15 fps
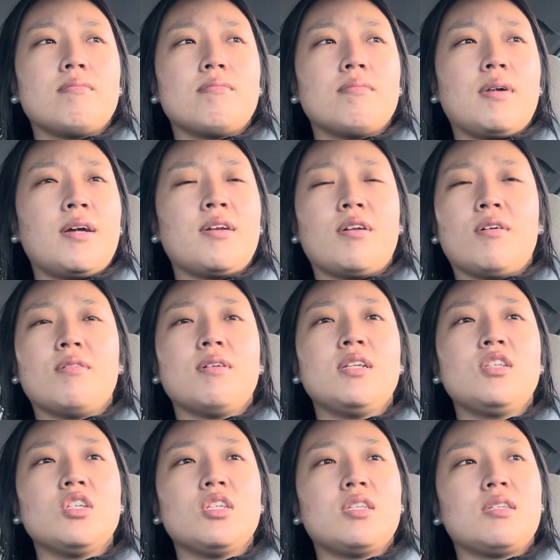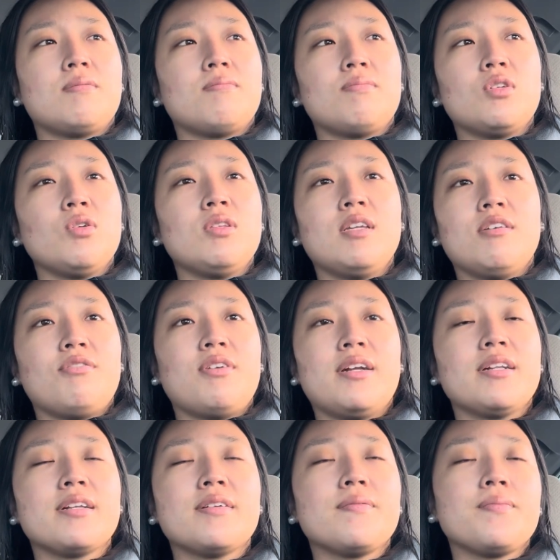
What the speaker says: I don't know, it's just so different.